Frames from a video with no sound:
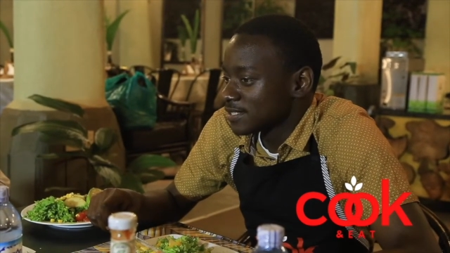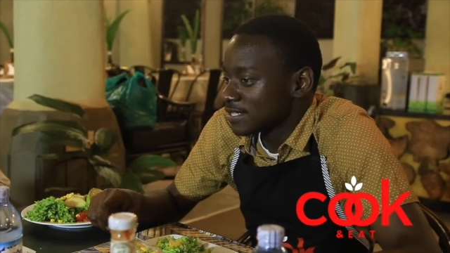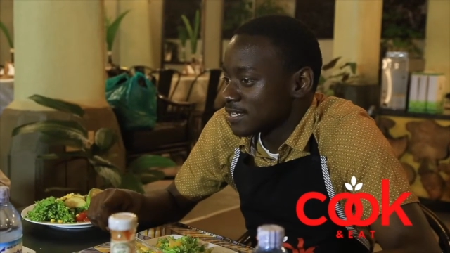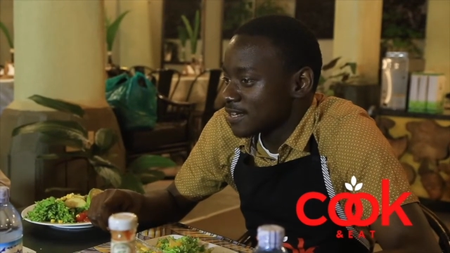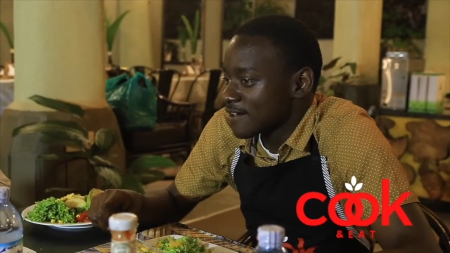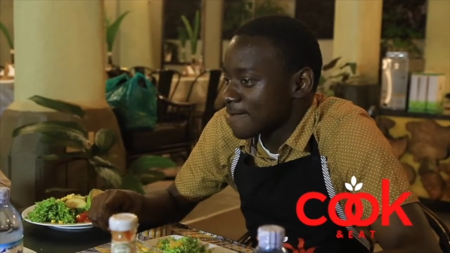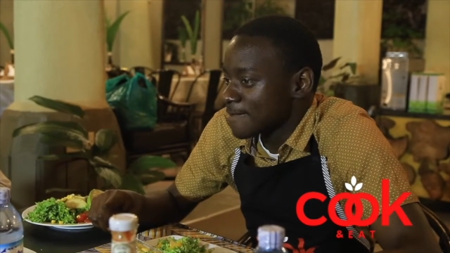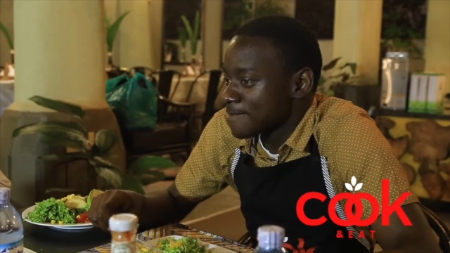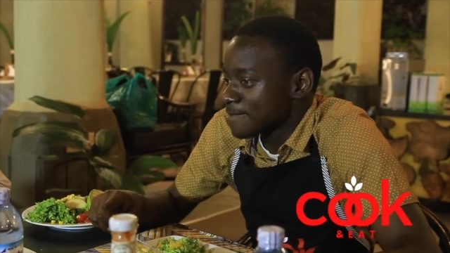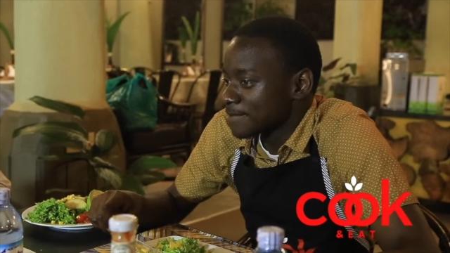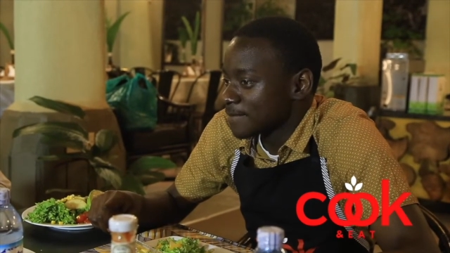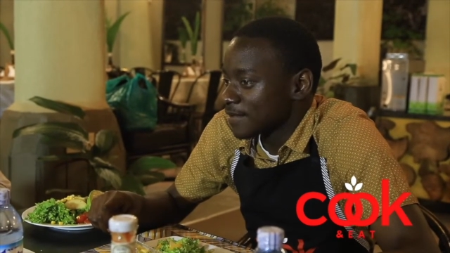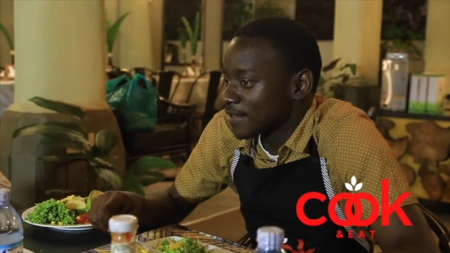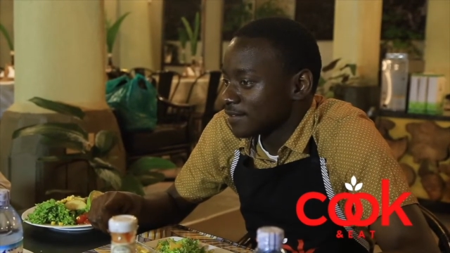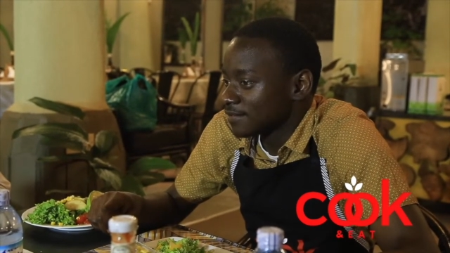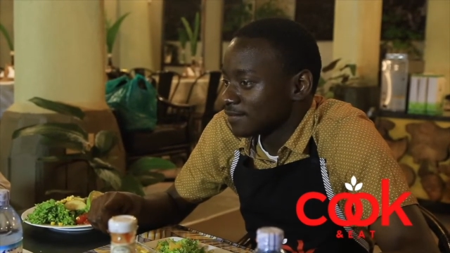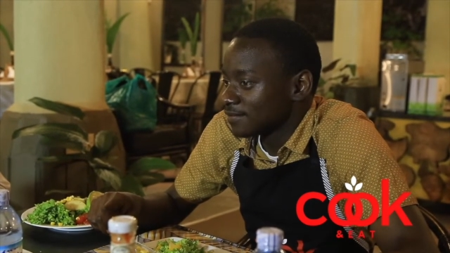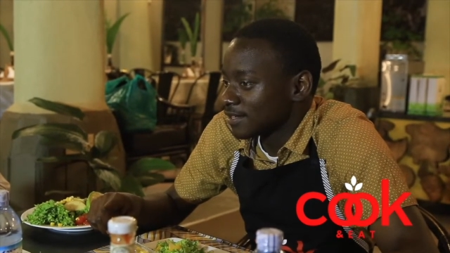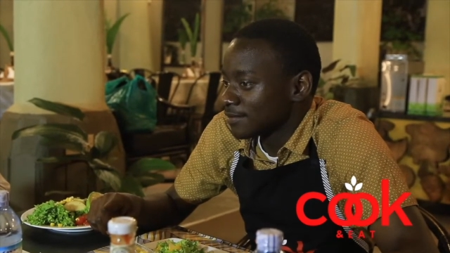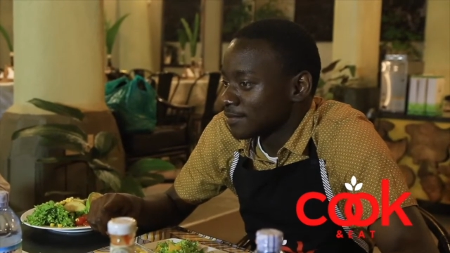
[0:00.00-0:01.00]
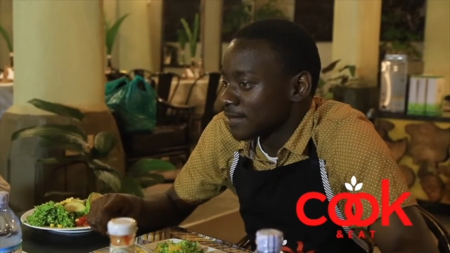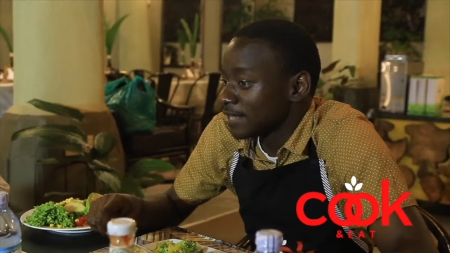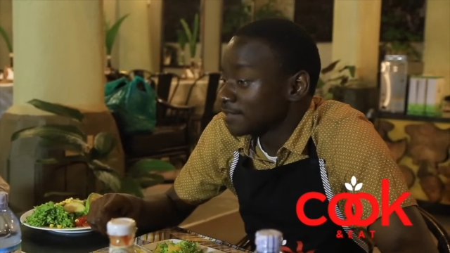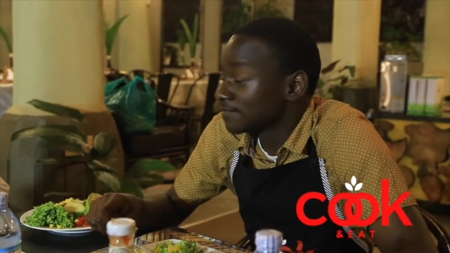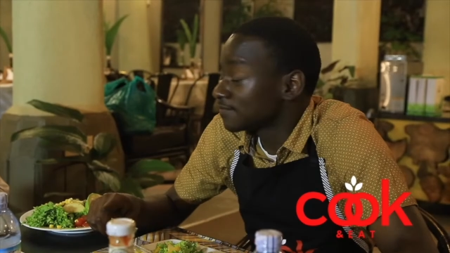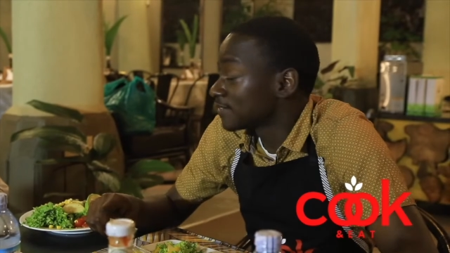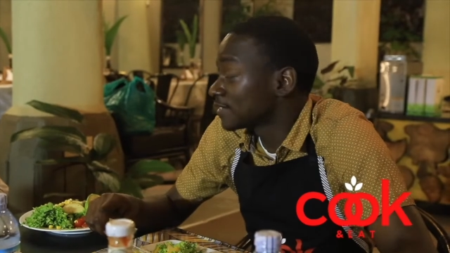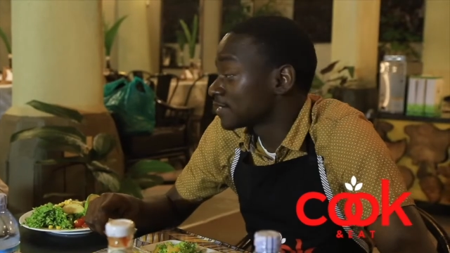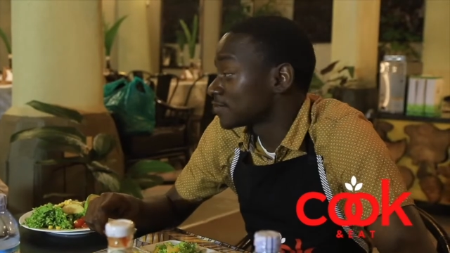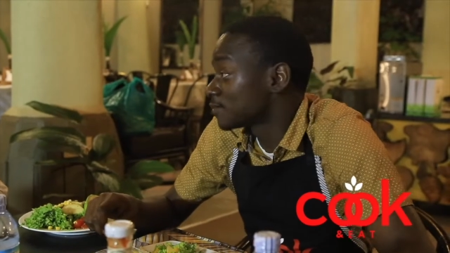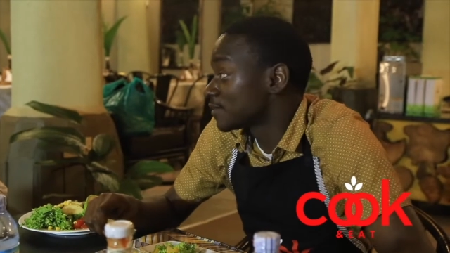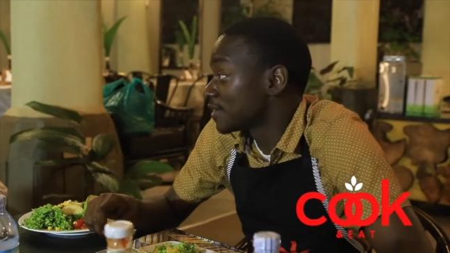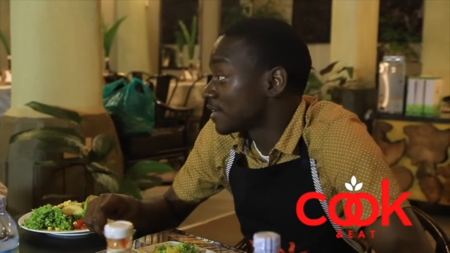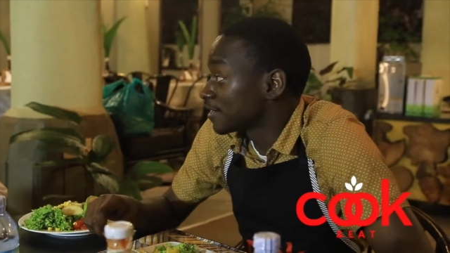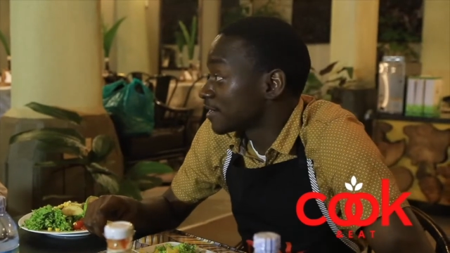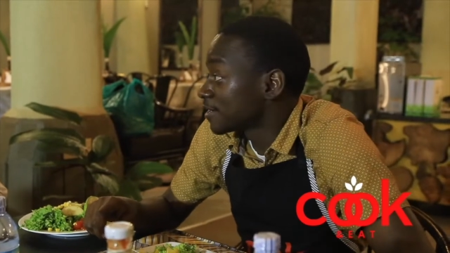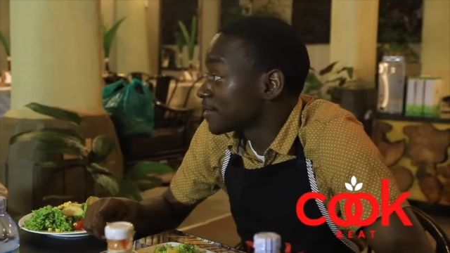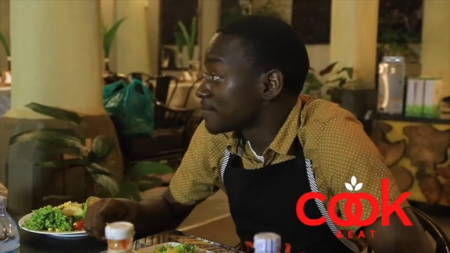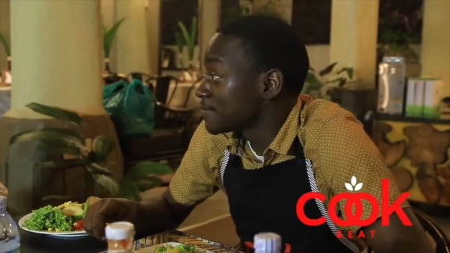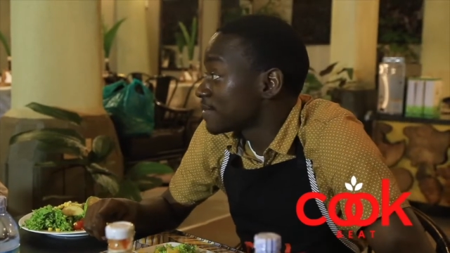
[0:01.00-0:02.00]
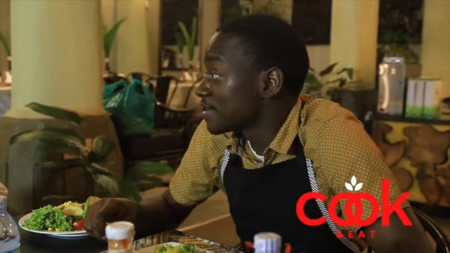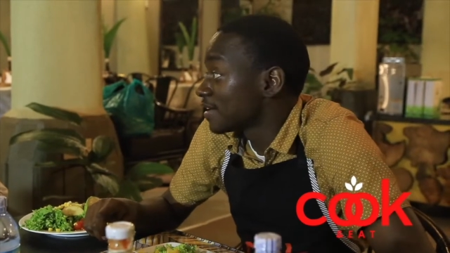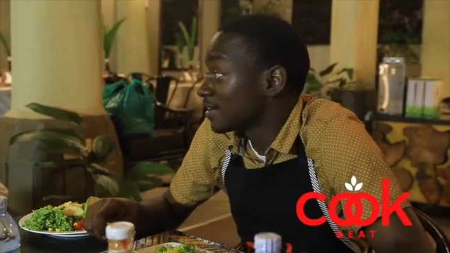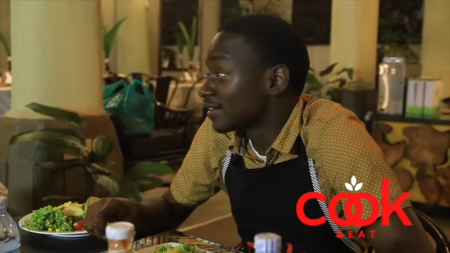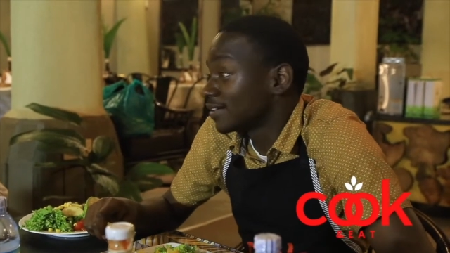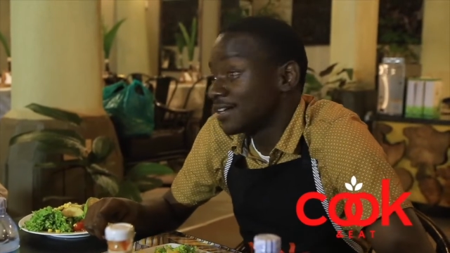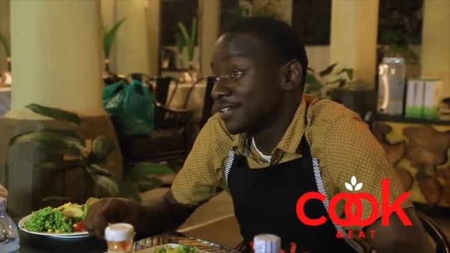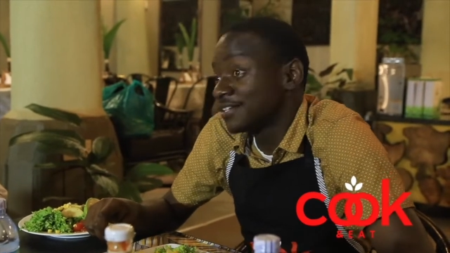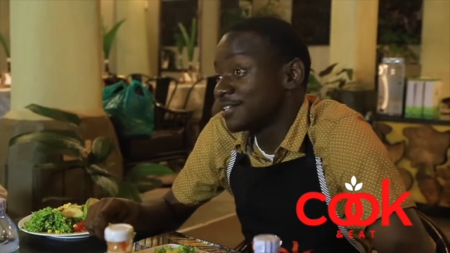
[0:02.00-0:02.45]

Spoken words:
at first when I came here, I